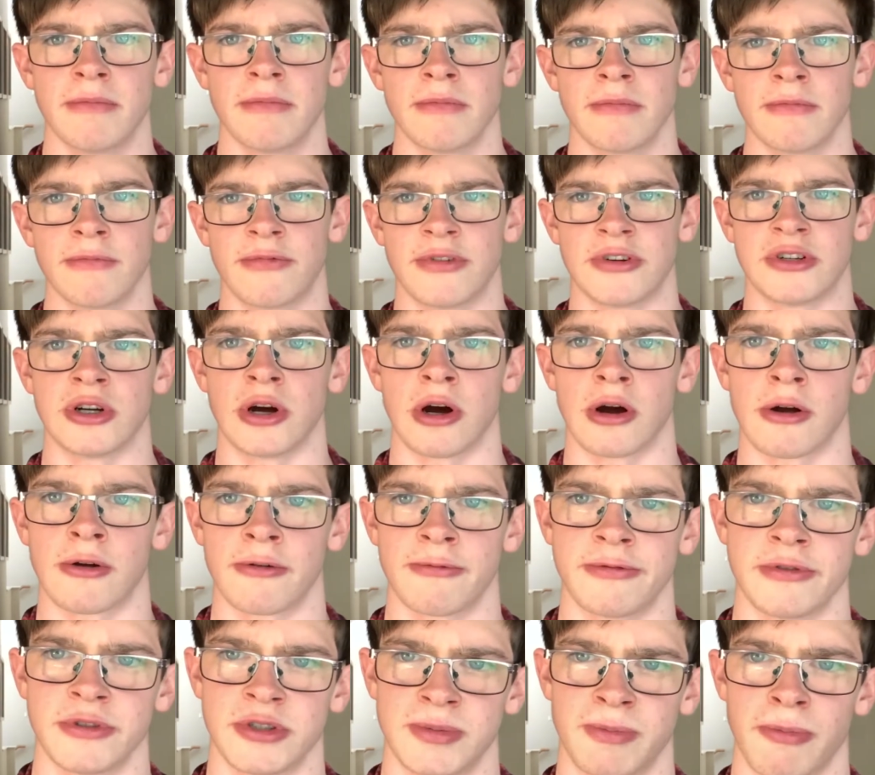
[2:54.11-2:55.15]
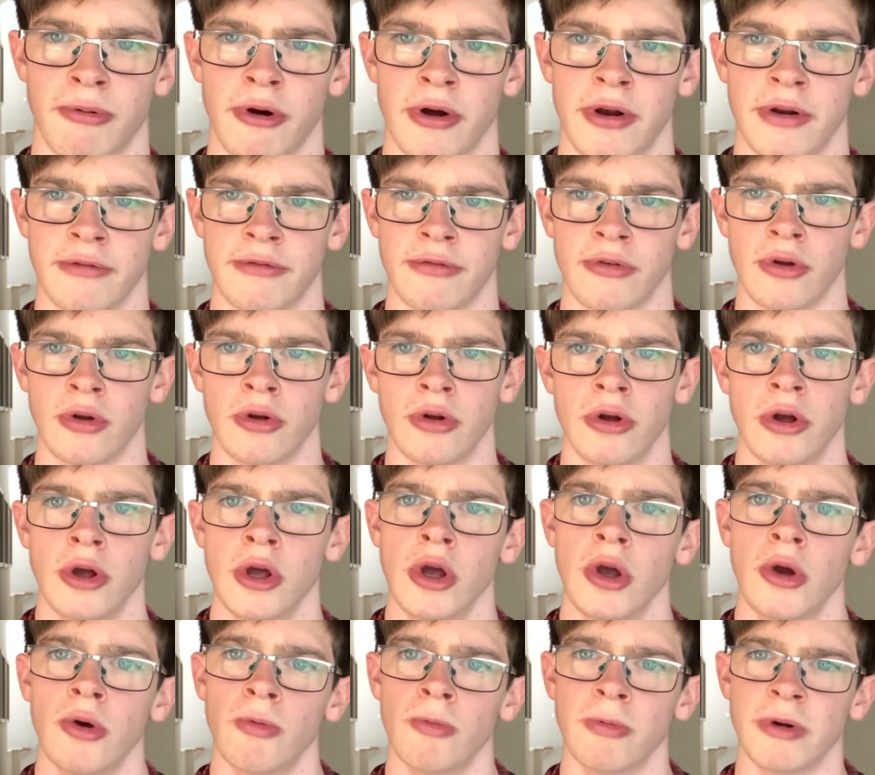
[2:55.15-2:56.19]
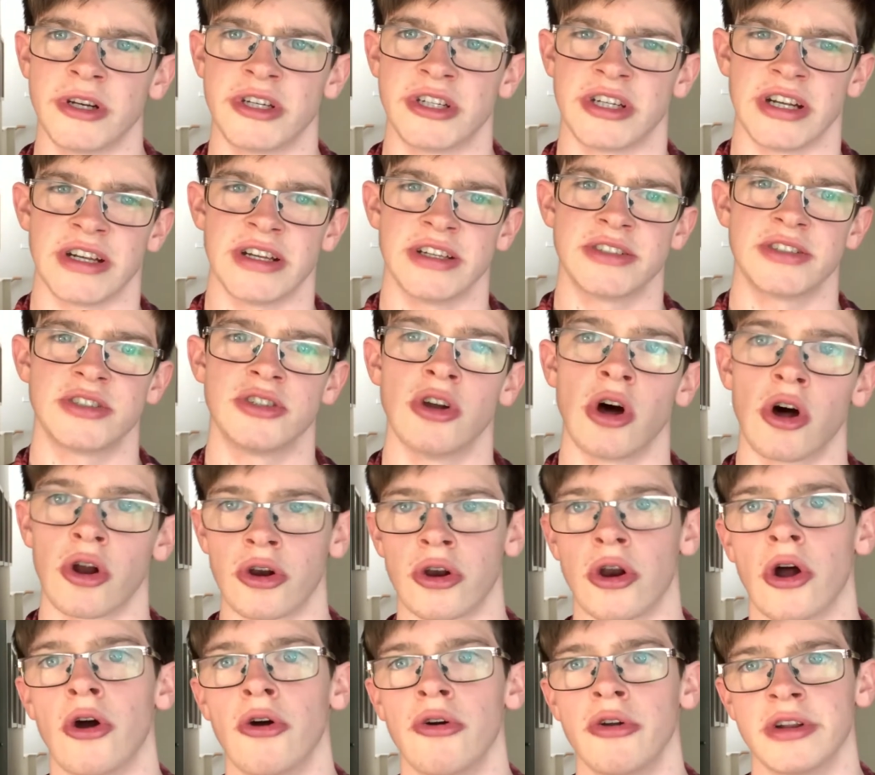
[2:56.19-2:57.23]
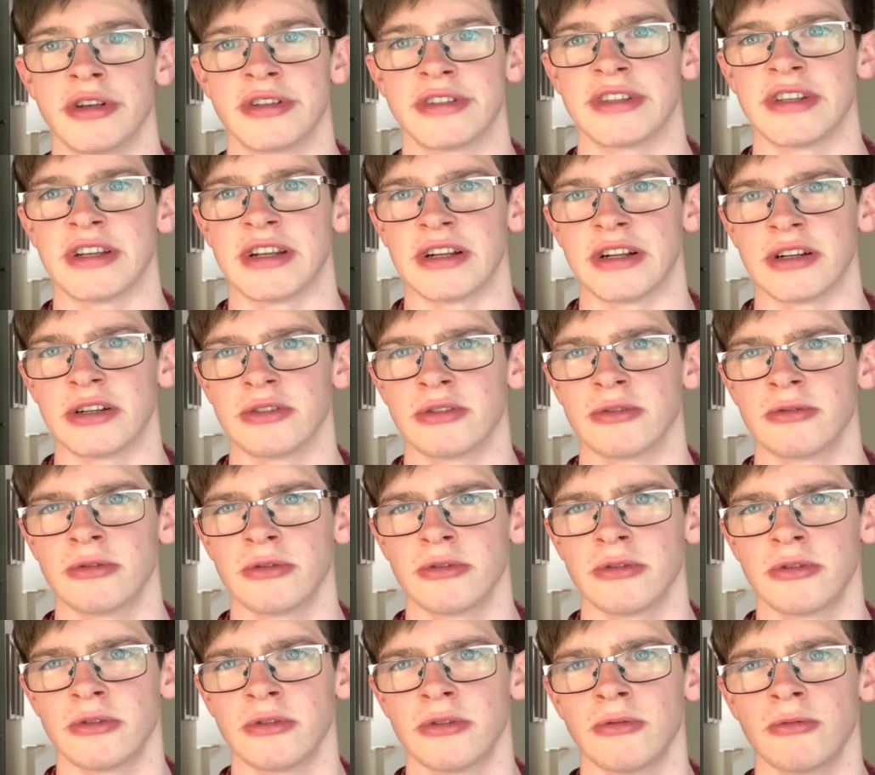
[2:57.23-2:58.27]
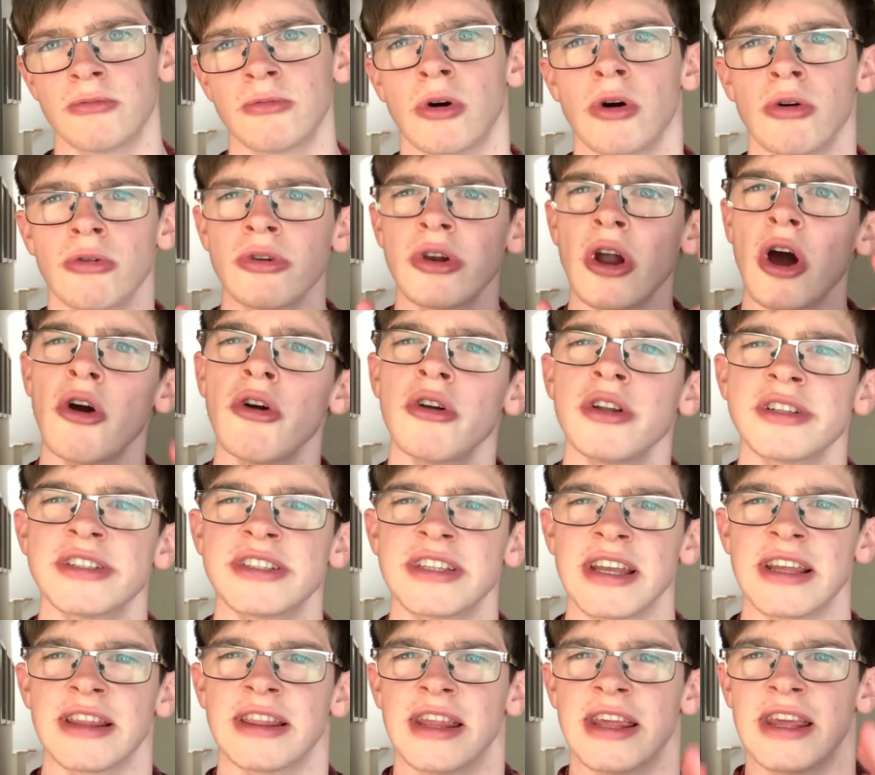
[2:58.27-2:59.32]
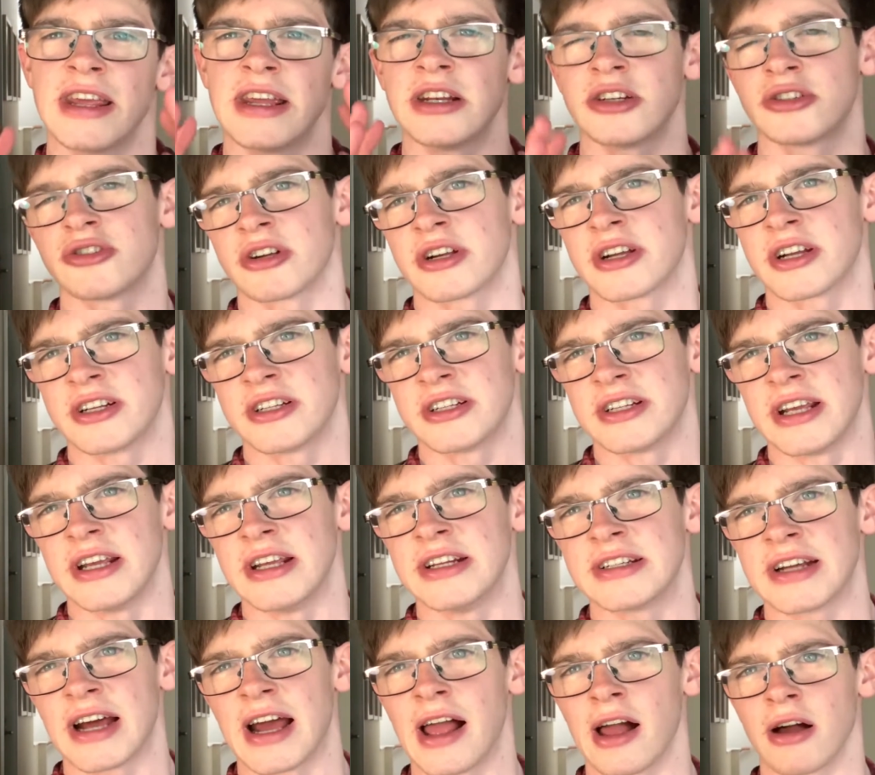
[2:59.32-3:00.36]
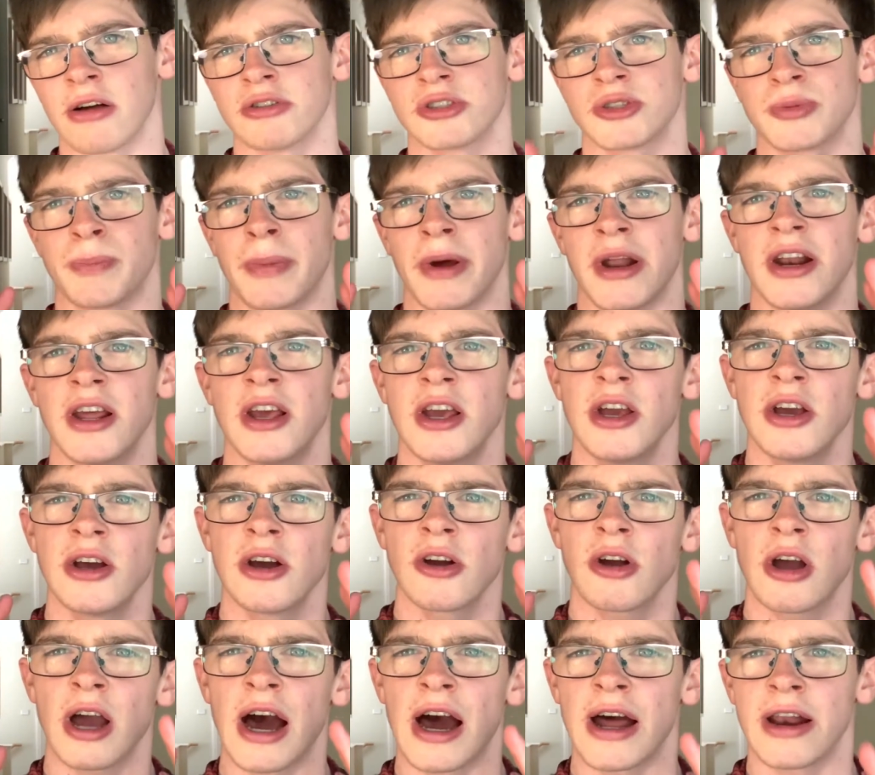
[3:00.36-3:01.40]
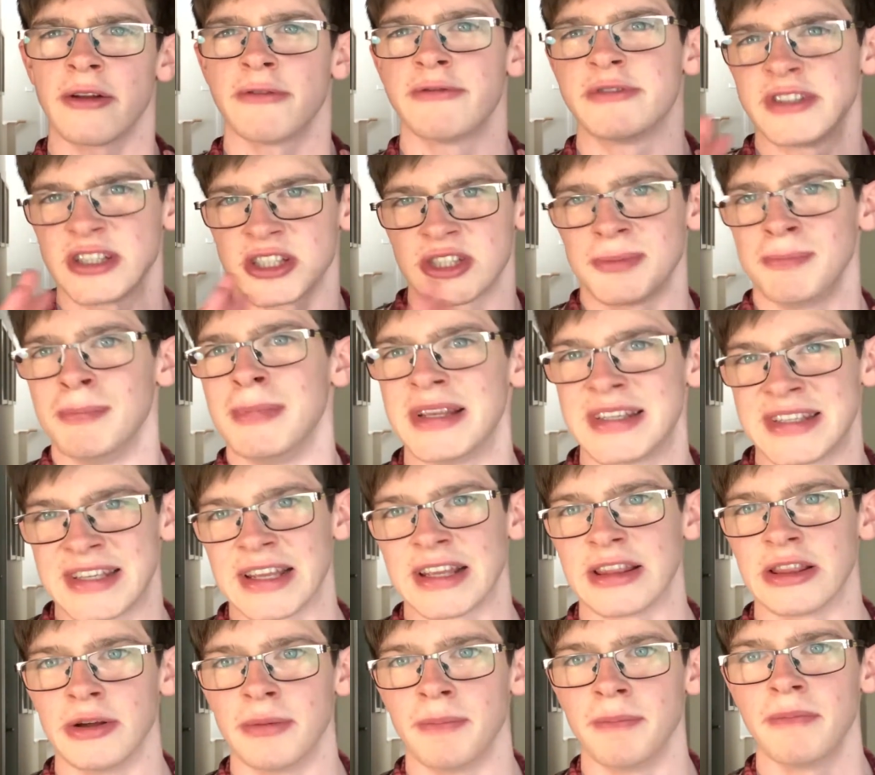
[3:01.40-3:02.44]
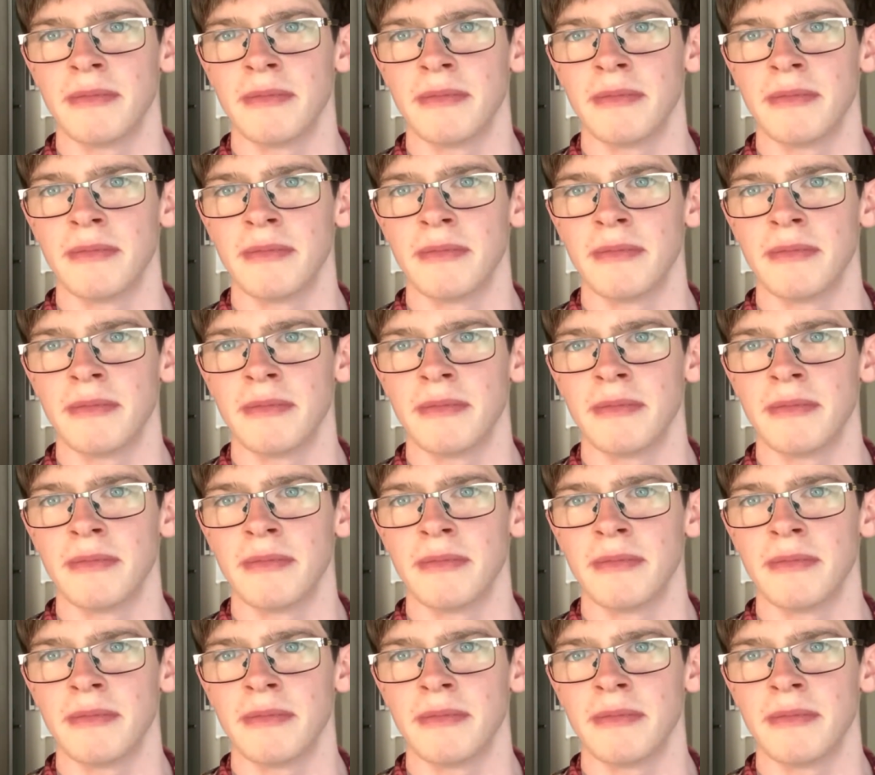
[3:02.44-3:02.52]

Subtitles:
photographer's point of view, which is not noticing the intricate details, but kind of dismissing them